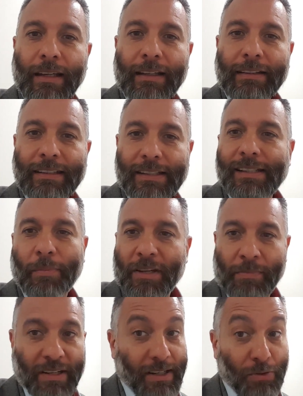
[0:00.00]
this is the best
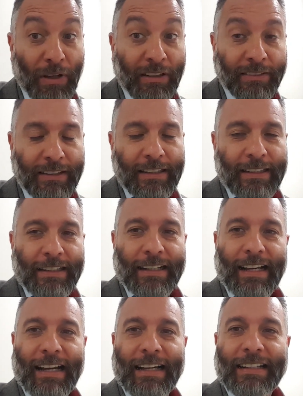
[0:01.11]
Messi as well.
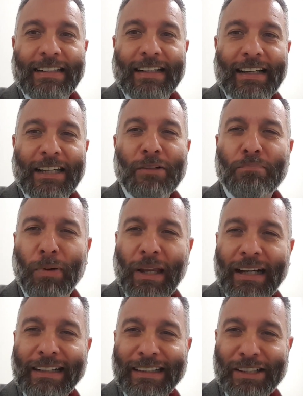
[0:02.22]
And it
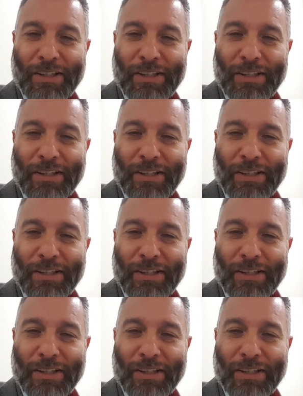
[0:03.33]
blurs,